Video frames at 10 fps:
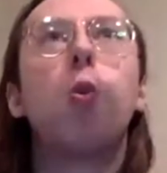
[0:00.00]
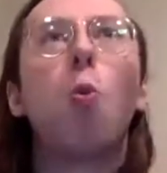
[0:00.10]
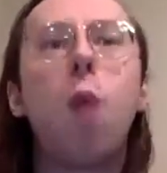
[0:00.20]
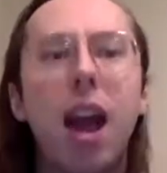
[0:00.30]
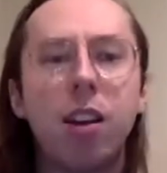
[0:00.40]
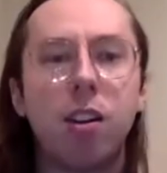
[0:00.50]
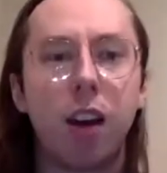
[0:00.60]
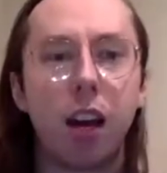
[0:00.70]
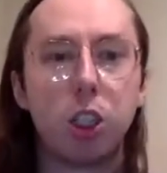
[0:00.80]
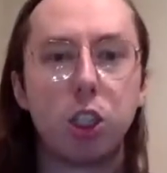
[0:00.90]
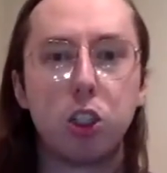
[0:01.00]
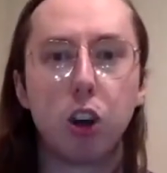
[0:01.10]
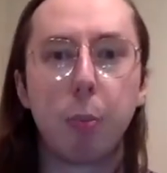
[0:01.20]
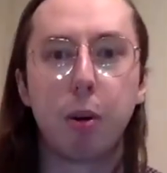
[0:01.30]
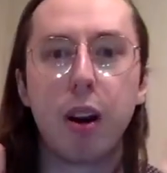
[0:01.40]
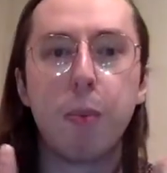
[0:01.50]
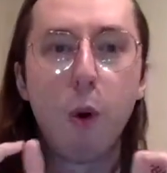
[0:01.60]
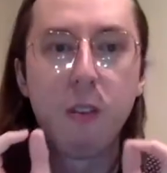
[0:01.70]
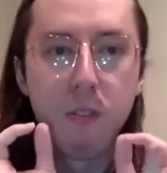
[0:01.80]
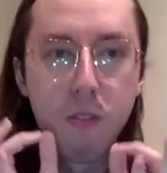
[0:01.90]
grander and sharper and
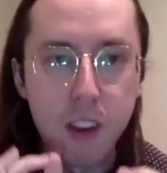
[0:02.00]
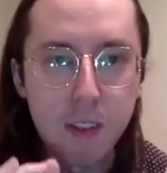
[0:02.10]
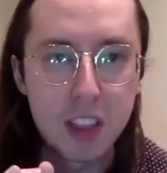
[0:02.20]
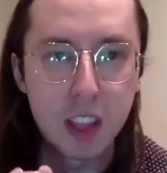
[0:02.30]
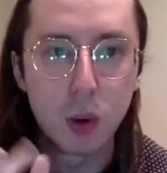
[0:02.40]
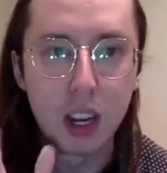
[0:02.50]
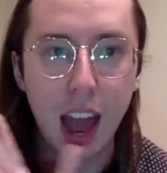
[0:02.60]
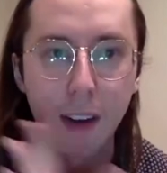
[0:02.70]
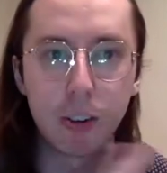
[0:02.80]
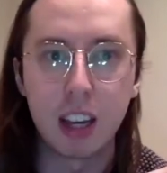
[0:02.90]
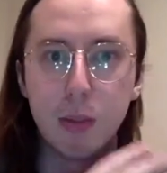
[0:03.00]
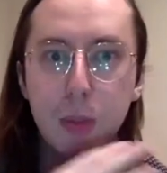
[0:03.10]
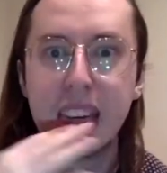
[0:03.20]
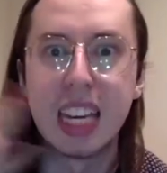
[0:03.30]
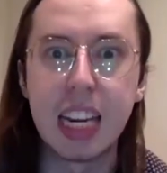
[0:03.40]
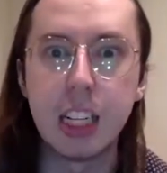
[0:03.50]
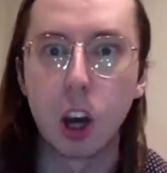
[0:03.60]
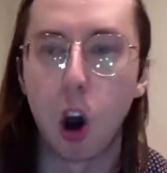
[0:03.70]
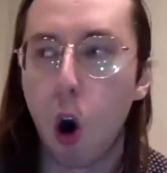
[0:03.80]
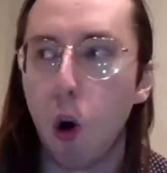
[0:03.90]
more vivid than you can ever even begin to
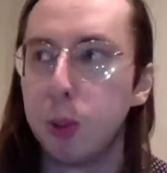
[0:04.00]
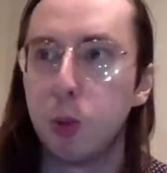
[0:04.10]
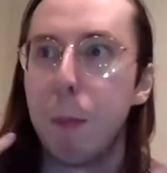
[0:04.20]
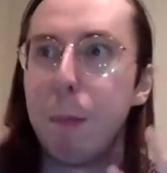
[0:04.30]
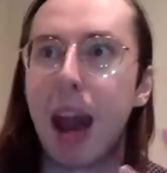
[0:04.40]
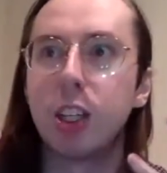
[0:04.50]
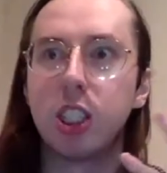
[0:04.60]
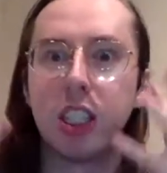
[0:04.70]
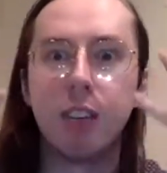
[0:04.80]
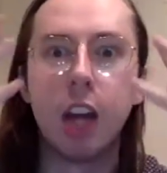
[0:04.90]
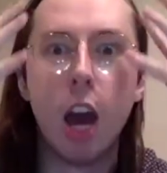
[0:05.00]
hope to imagine, to even